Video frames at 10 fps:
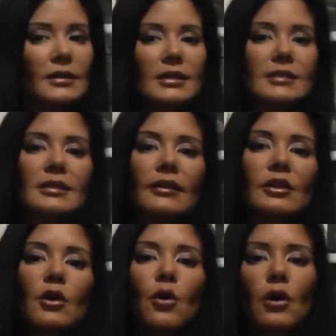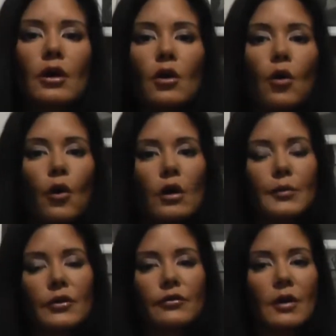the Cellucor
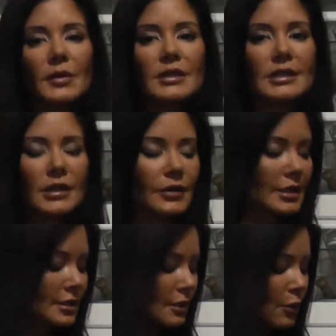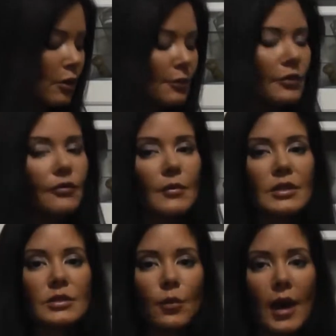Cor-Performance series, the
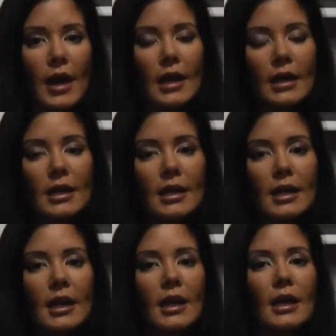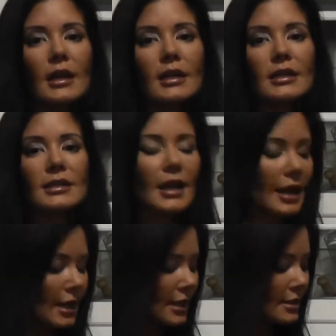Cor-Performance Whey,
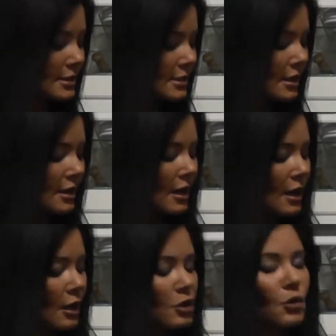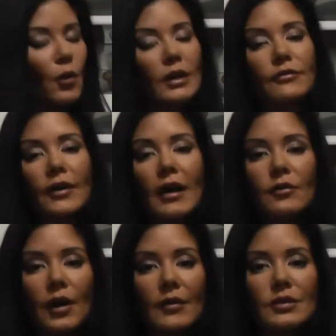contains
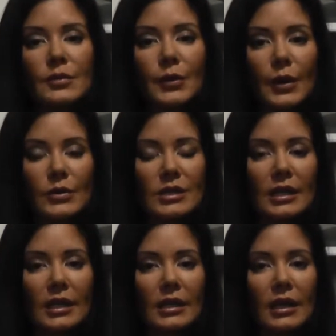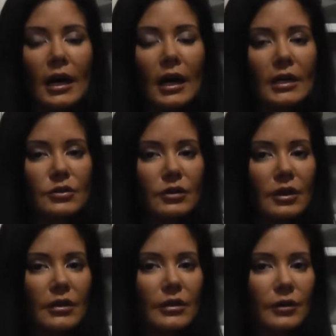25 grams of protein,
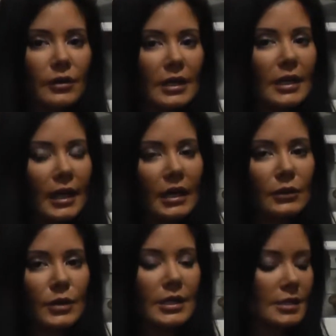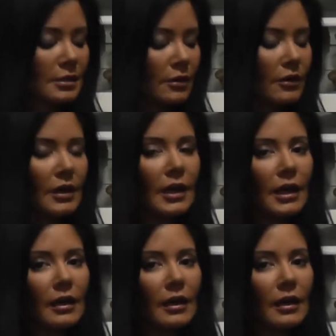130 calories. There are